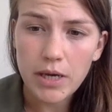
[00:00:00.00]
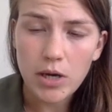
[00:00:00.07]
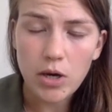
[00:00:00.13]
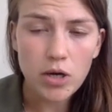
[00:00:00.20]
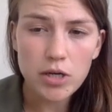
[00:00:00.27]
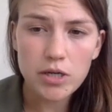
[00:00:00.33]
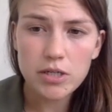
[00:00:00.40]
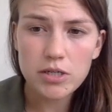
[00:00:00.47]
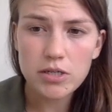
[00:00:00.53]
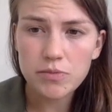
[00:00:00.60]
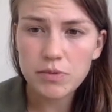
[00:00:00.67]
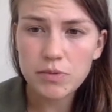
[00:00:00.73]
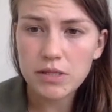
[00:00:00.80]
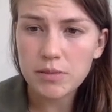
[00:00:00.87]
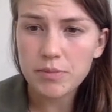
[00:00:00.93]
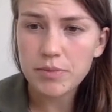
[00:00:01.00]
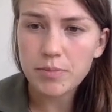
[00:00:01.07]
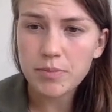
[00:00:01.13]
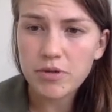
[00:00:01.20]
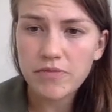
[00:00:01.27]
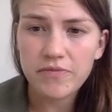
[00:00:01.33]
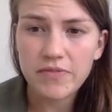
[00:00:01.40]
heart, or will they
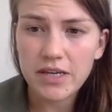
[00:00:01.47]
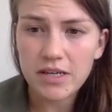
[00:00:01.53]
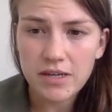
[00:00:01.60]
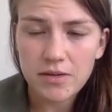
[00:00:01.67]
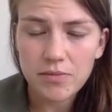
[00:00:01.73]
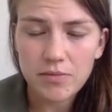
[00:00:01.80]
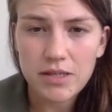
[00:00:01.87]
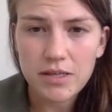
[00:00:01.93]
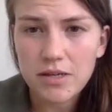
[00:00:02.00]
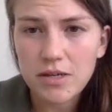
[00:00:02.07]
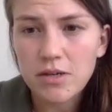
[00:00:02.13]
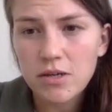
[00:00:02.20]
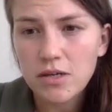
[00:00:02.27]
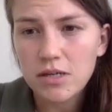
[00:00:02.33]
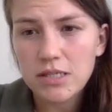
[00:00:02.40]
be provided with it on an exam?